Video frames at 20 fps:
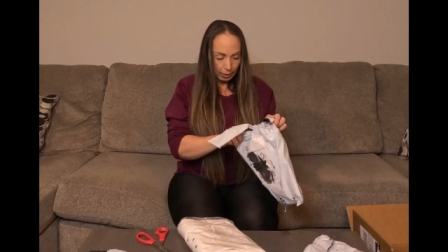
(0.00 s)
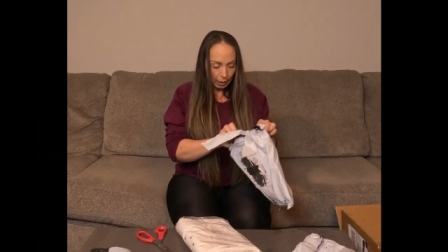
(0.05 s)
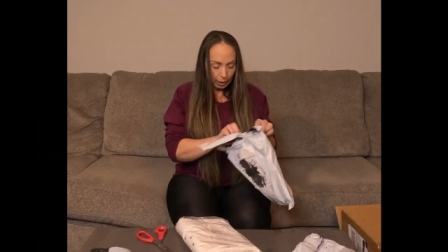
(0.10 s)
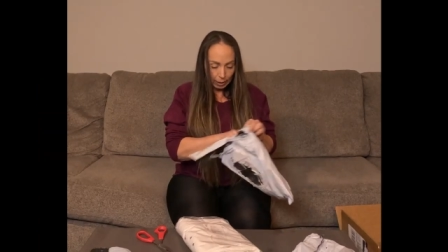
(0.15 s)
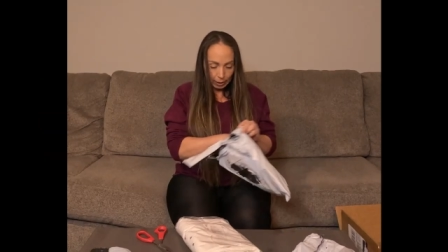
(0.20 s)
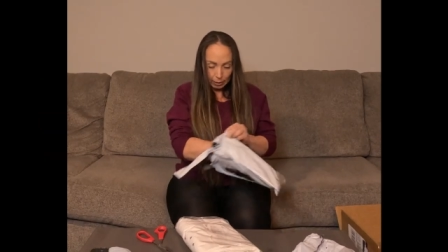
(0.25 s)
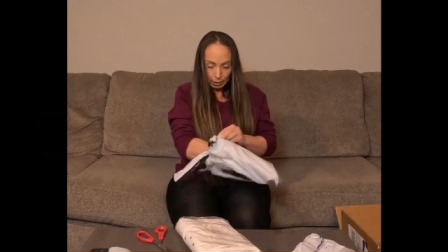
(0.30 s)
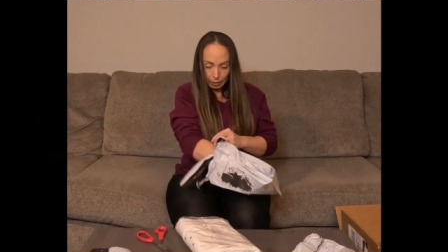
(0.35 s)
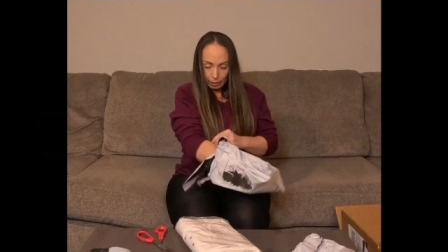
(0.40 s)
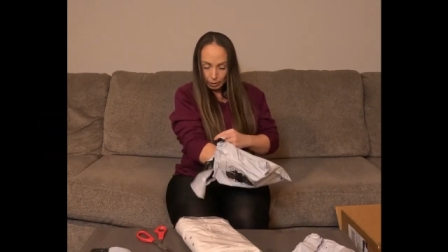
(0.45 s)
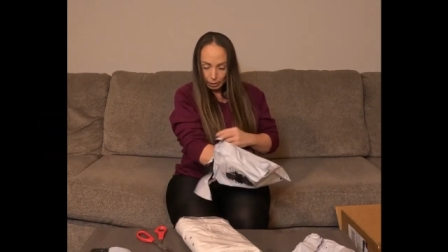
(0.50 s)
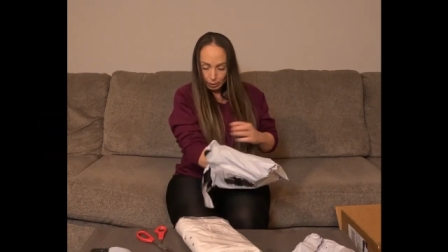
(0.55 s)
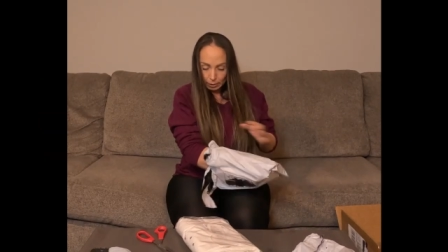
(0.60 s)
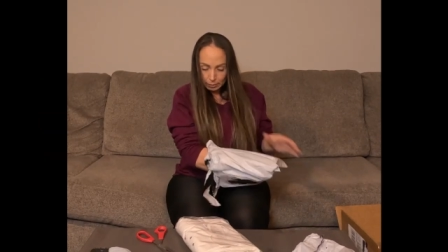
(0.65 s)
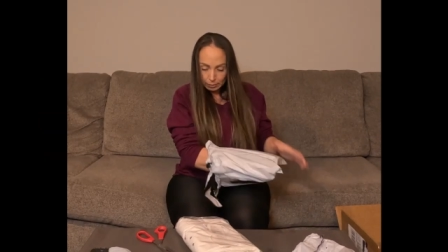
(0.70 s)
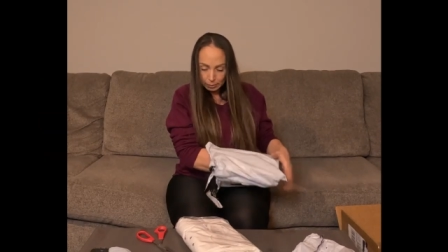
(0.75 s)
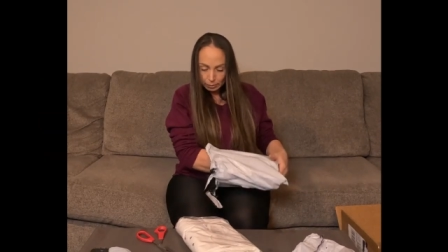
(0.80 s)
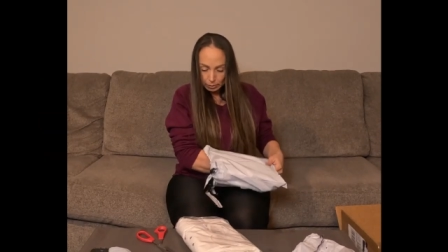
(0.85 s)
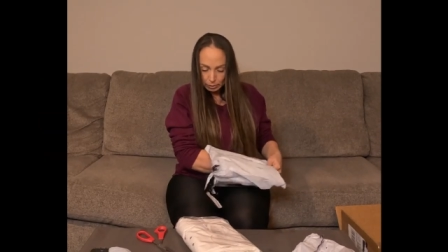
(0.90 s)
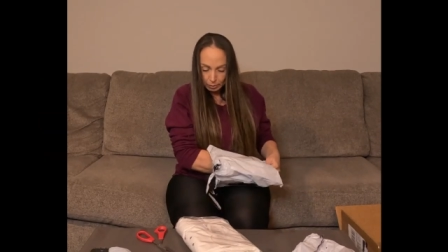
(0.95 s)
It
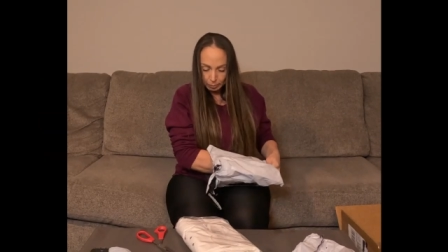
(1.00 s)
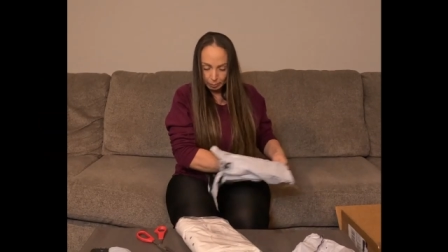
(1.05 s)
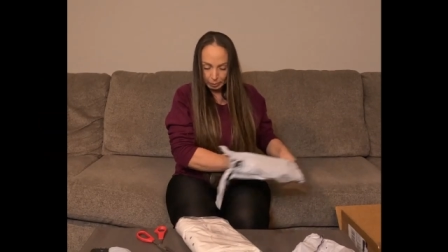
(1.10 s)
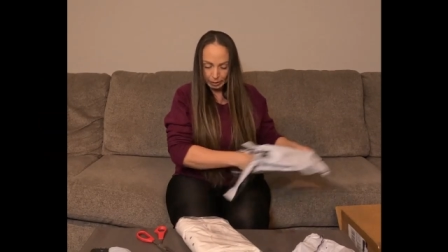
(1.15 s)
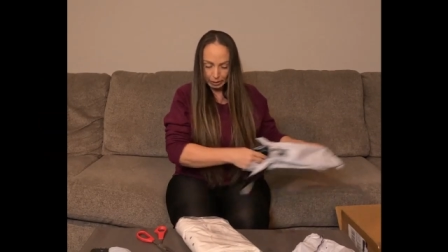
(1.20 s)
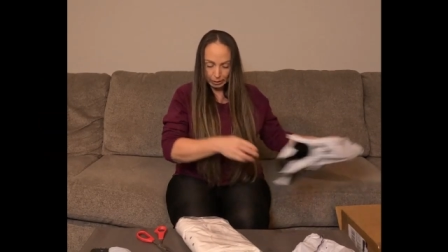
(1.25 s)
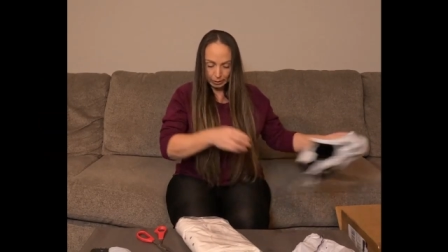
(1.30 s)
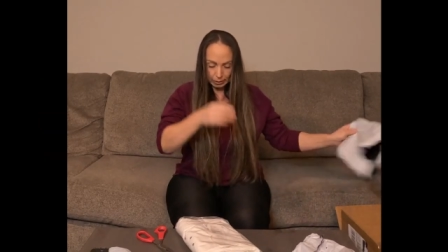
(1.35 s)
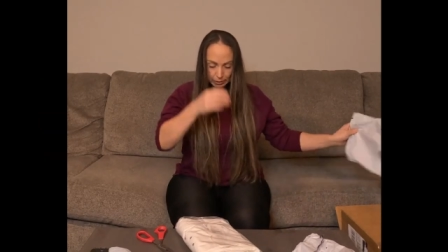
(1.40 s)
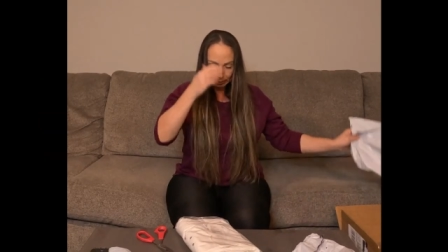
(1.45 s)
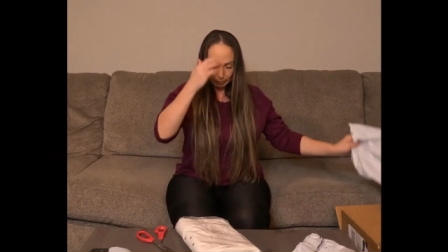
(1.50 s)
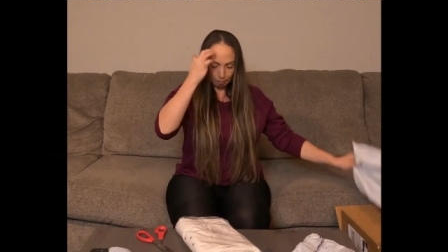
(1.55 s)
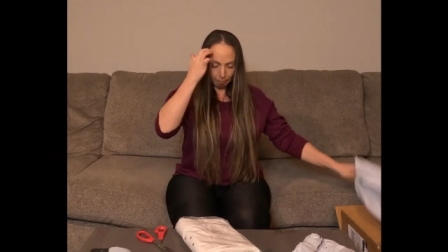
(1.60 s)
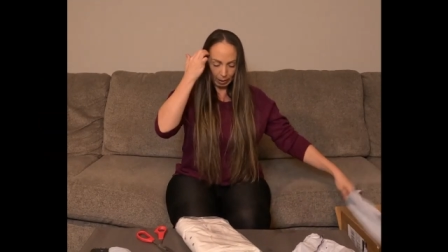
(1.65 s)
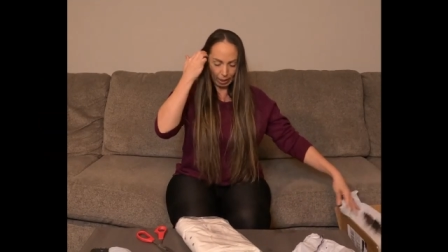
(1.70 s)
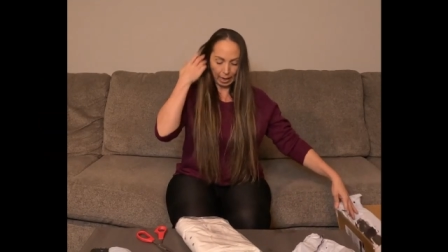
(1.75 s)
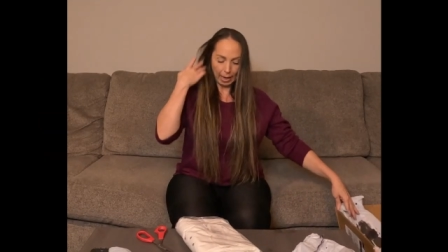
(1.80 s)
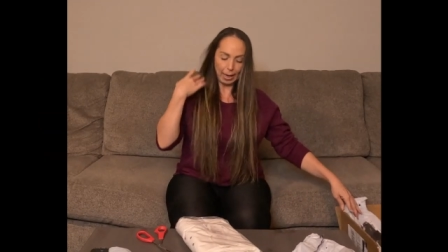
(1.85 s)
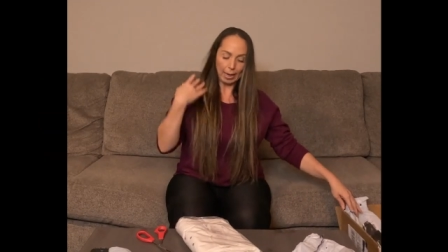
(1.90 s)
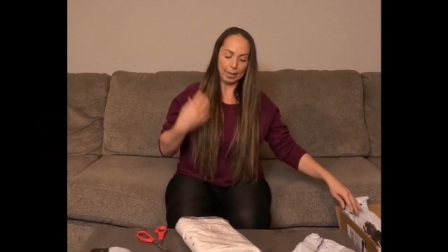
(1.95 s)
looks to be
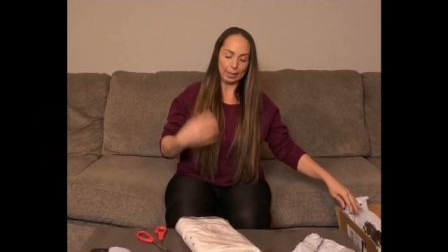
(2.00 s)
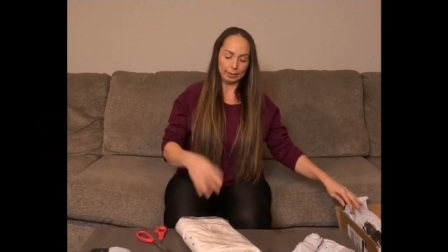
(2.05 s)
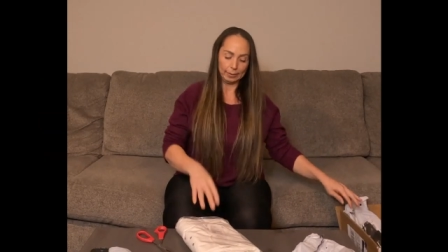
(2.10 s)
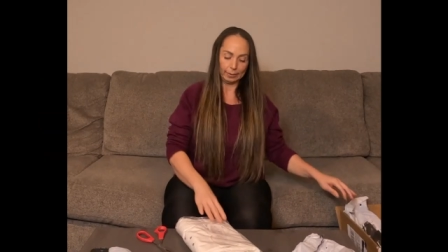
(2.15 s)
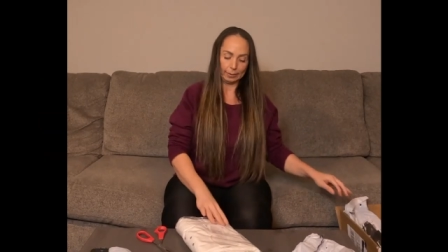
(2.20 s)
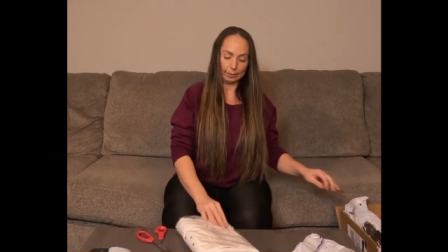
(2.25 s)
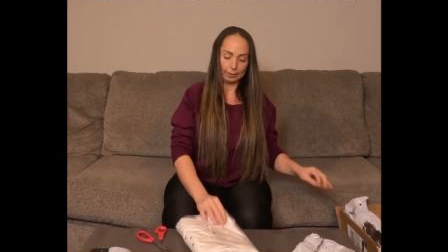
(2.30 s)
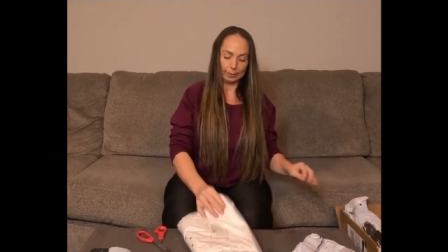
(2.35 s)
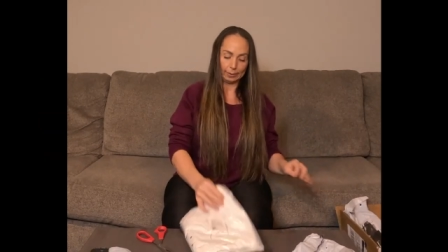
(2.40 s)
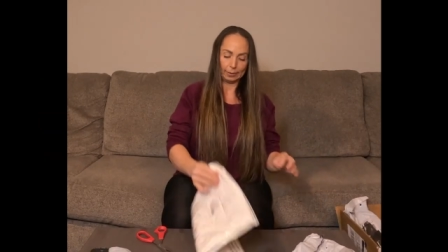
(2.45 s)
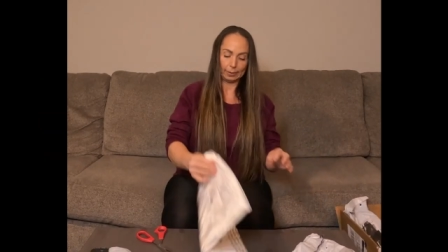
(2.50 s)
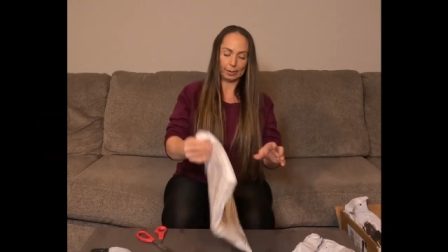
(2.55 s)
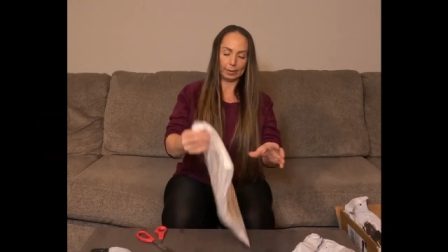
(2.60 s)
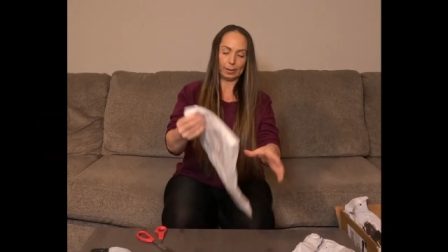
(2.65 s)
pants.